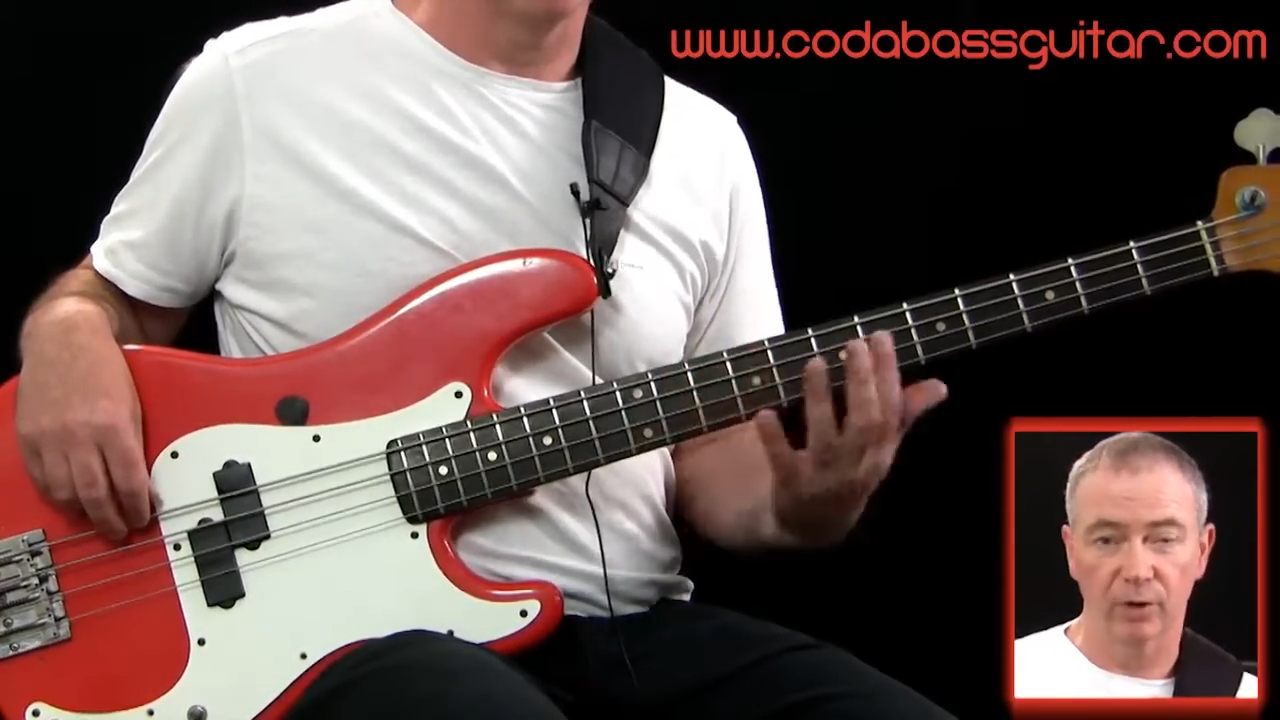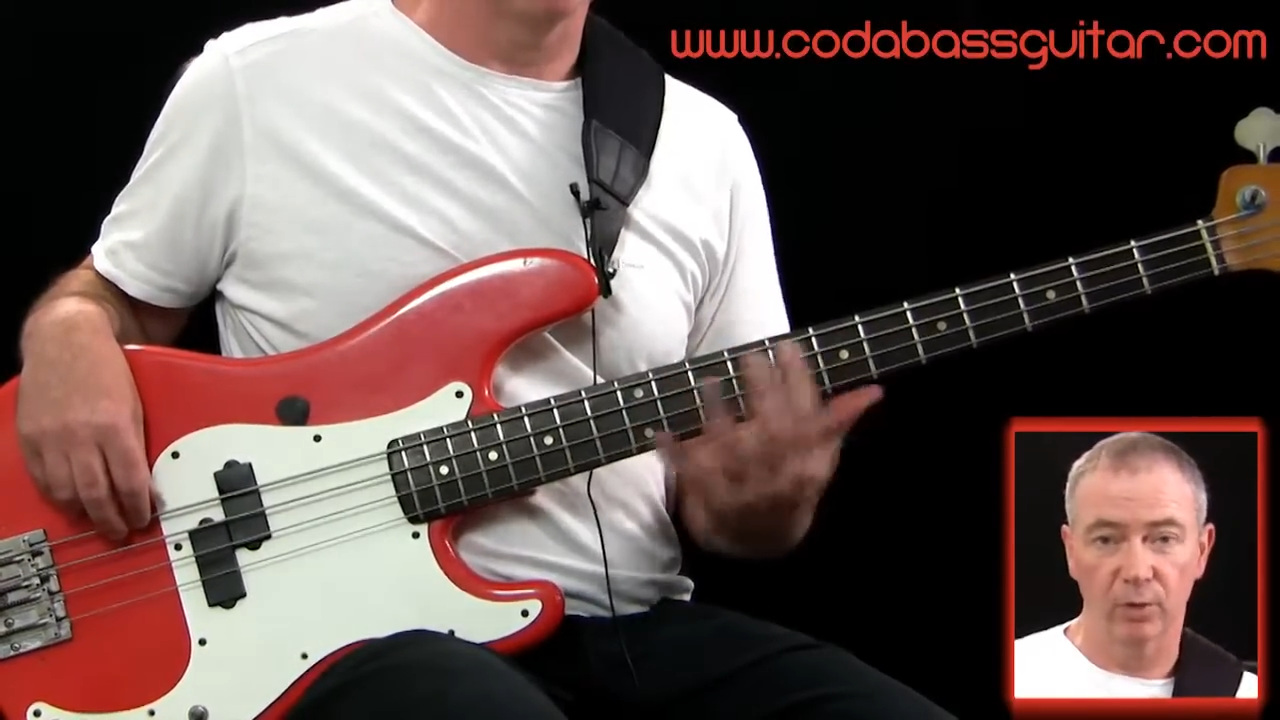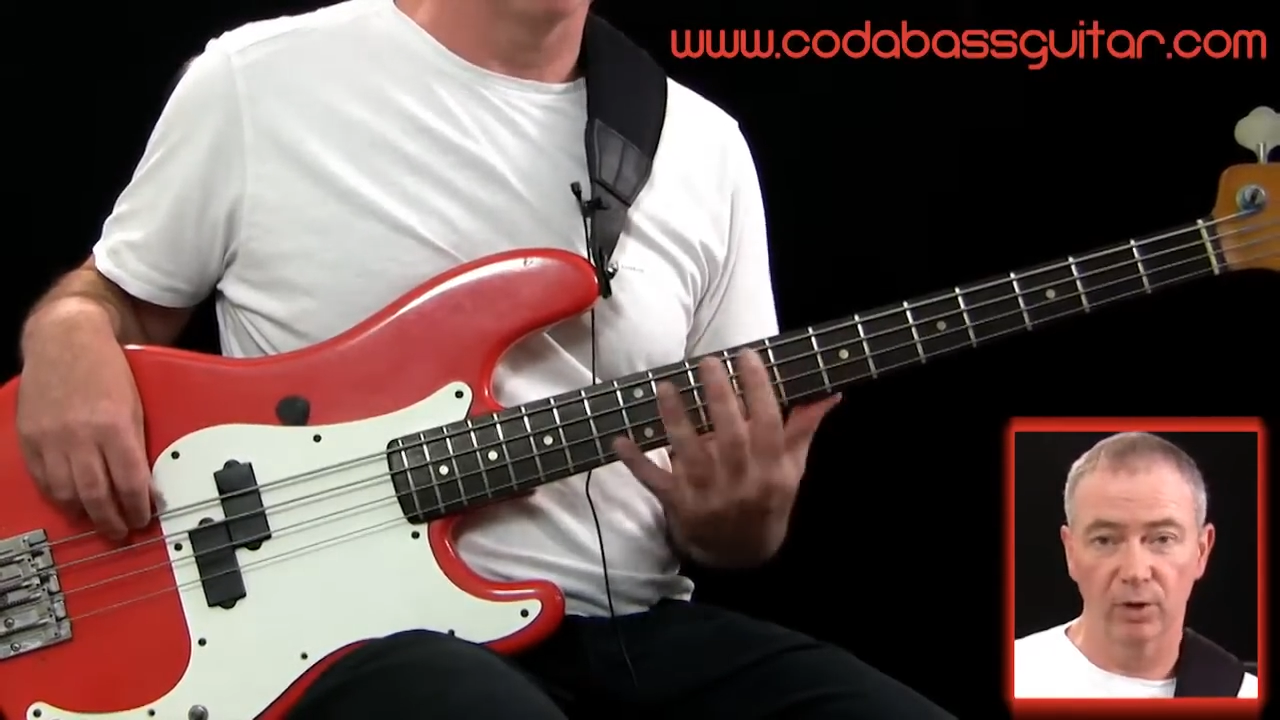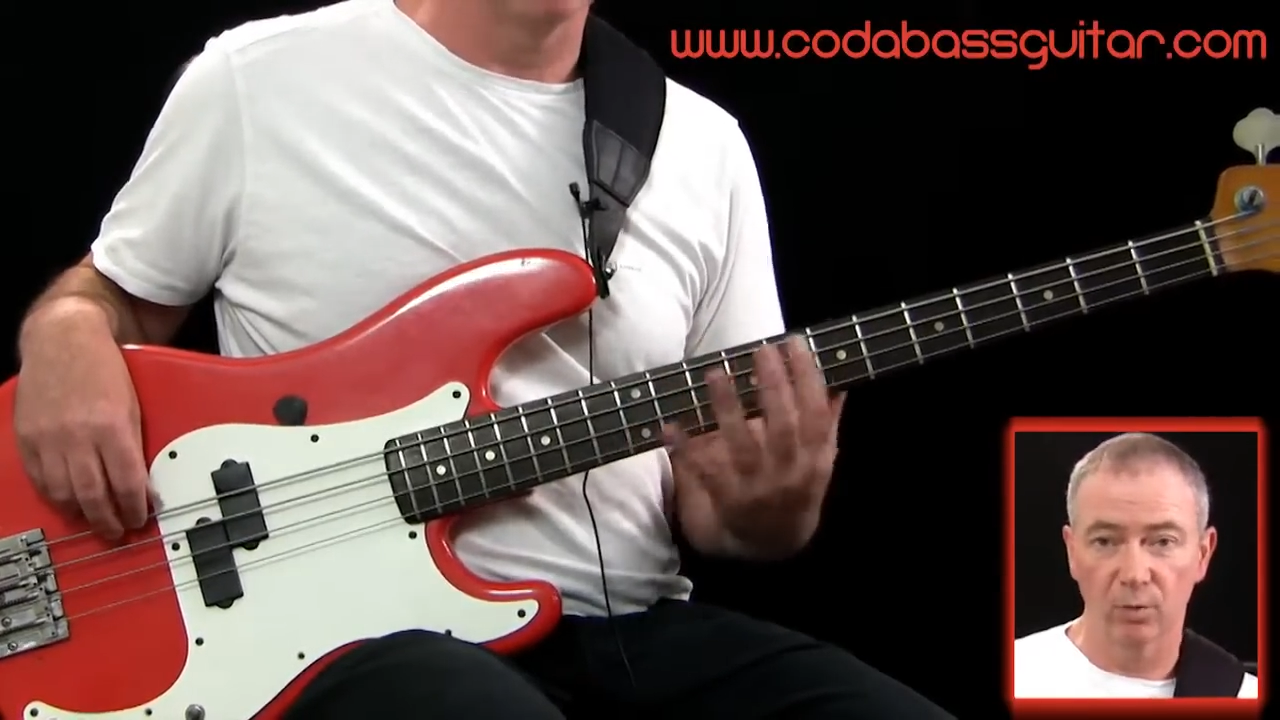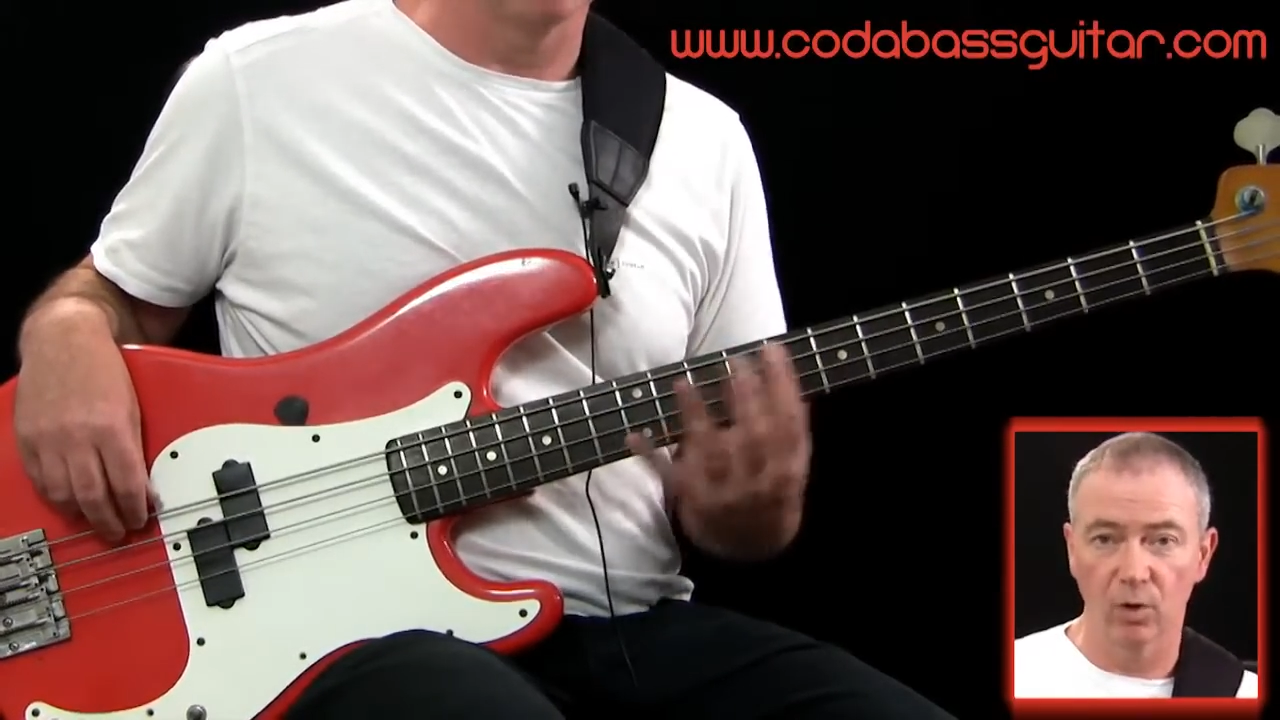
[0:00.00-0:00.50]
Now
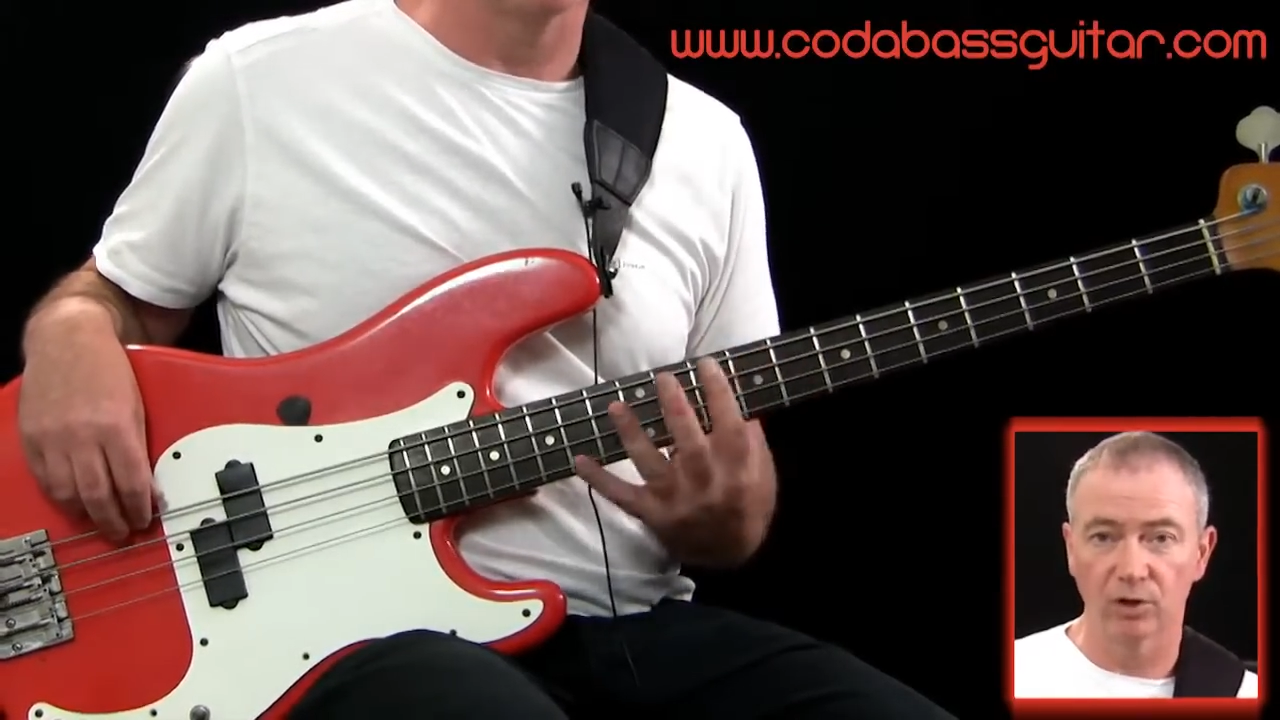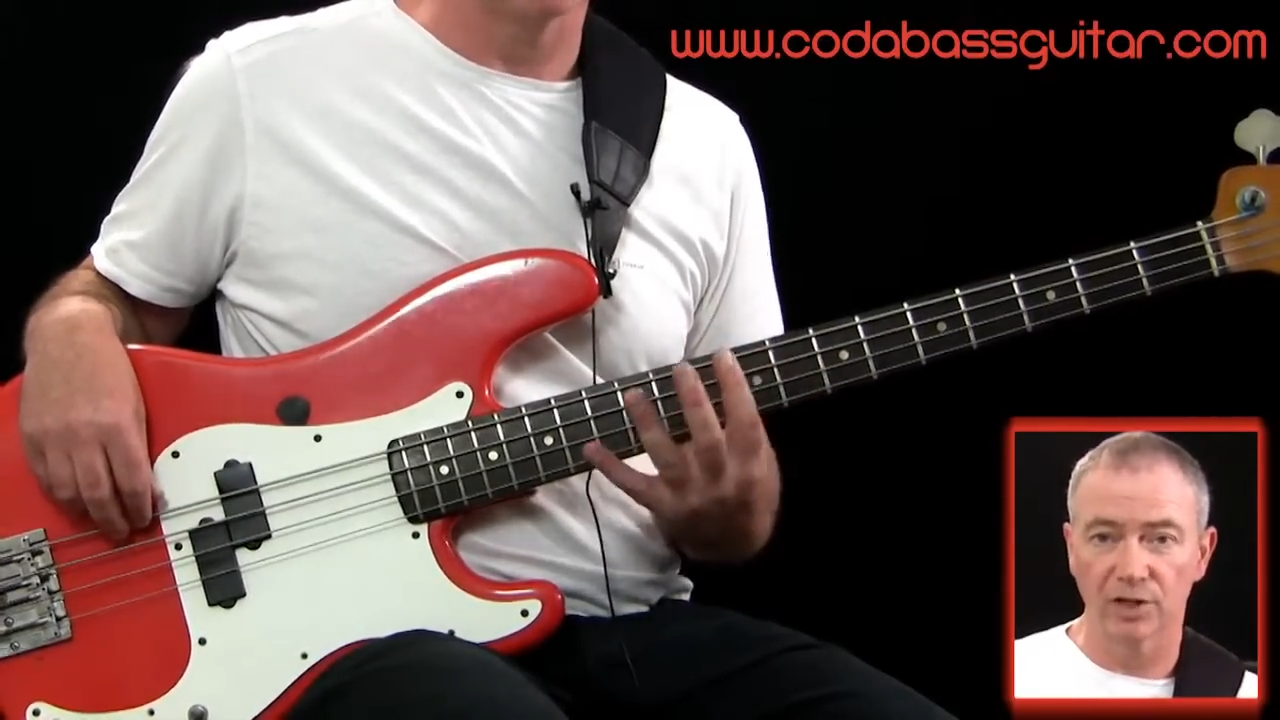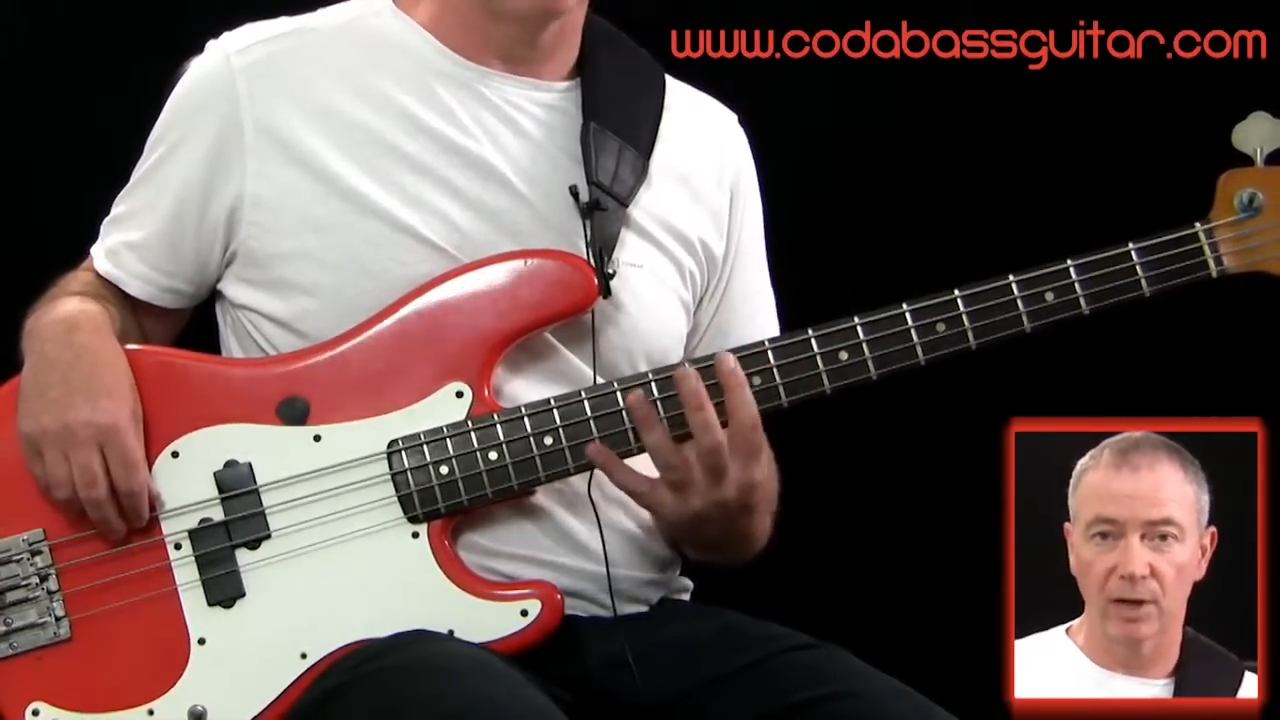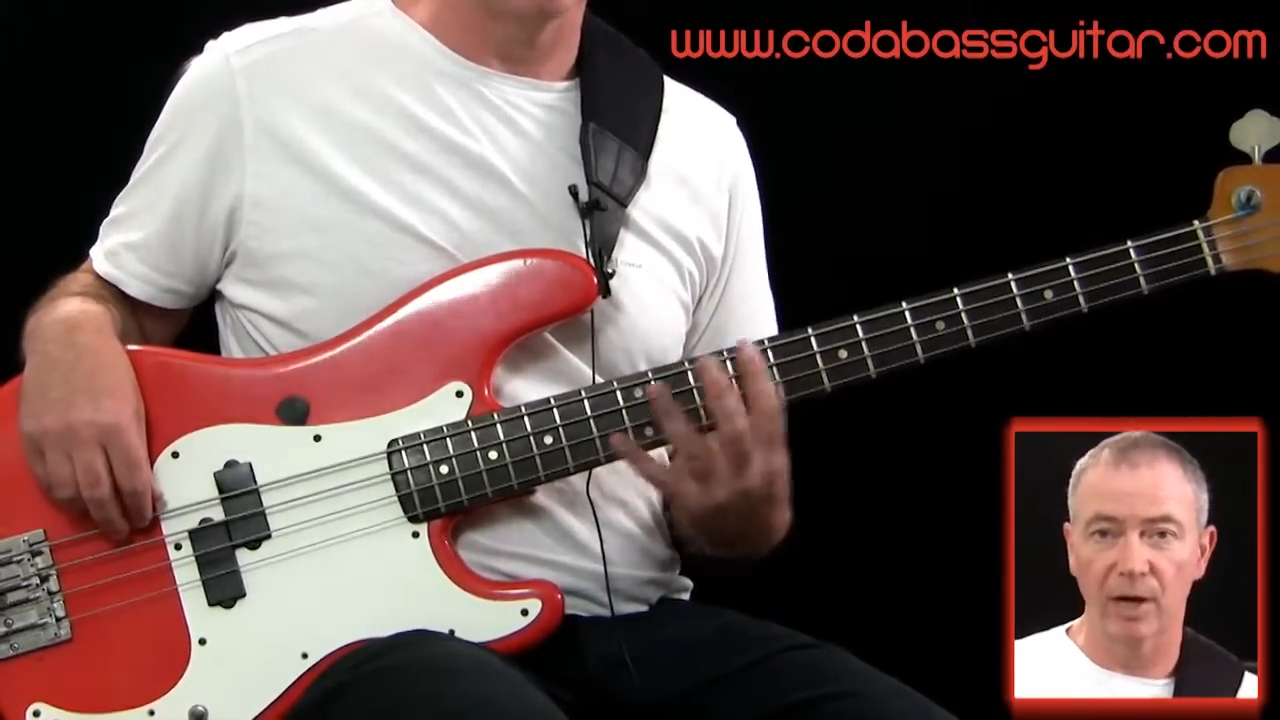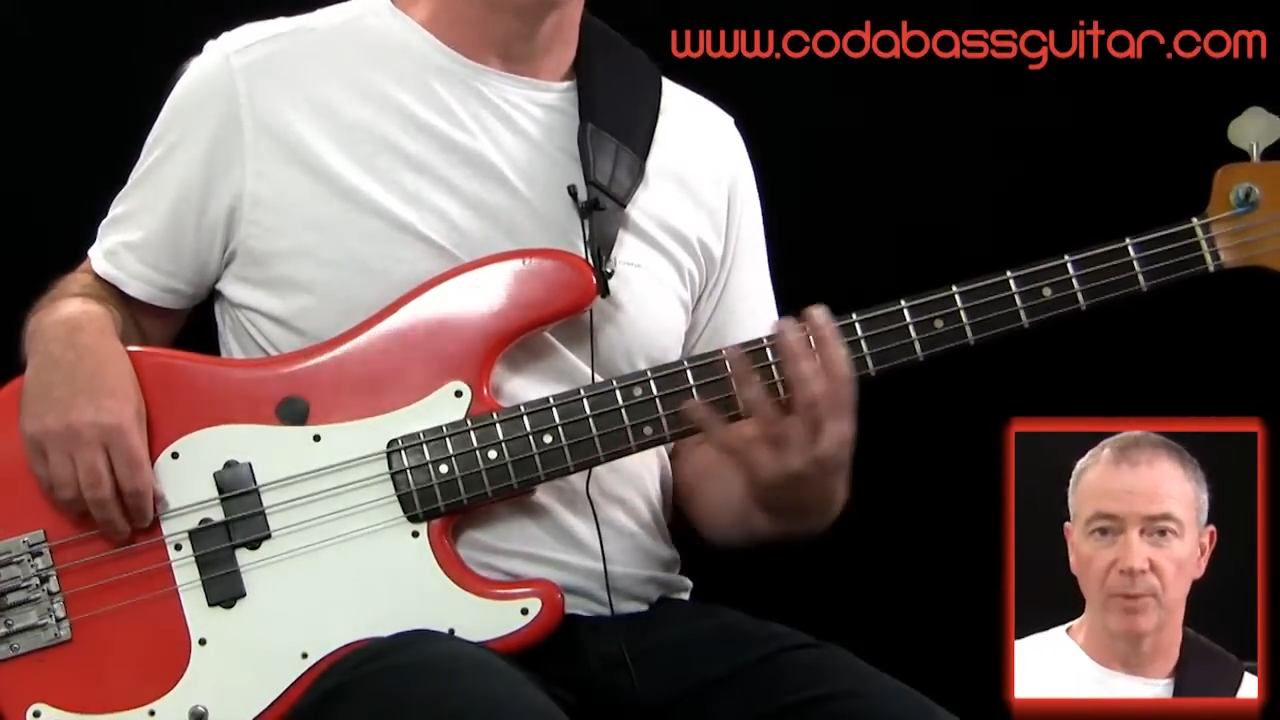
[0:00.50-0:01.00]
when you watch how